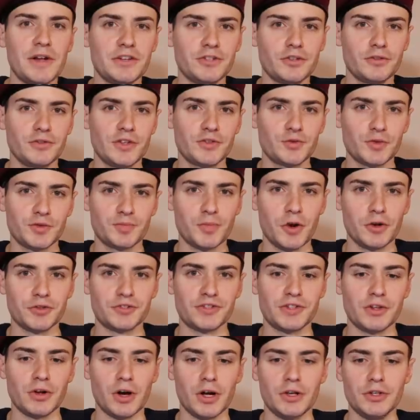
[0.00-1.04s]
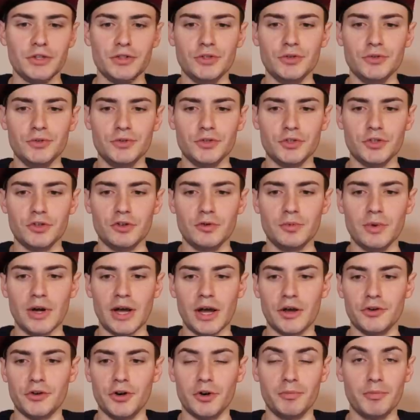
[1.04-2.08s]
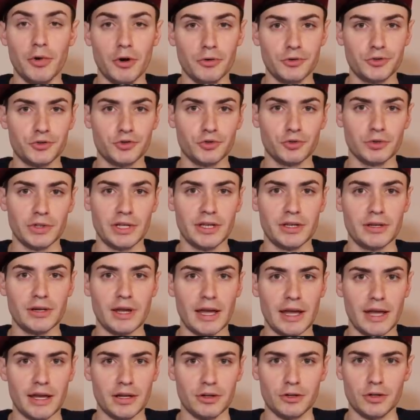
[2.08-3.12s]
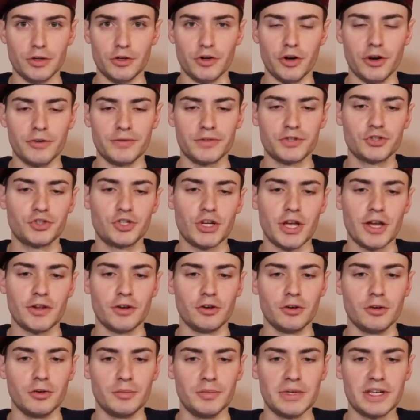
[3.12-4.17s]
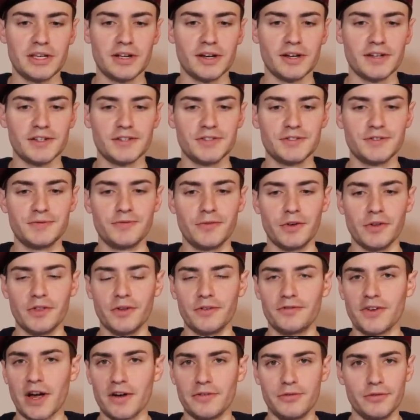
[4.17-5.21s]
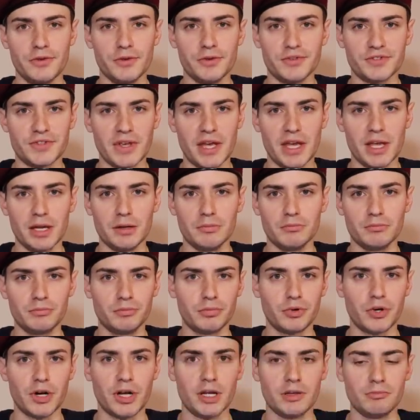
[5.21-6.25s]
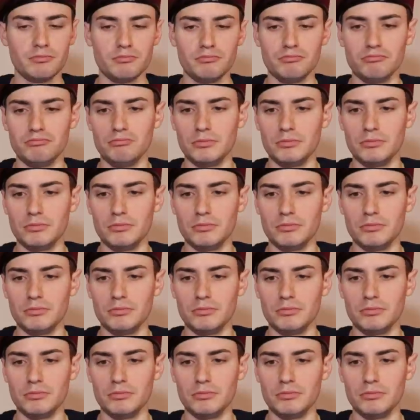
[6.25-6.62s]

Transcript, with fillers: I mentioned this was posted on YouTube under both Julian and Nerf's channel because for the five of you saying, Brett,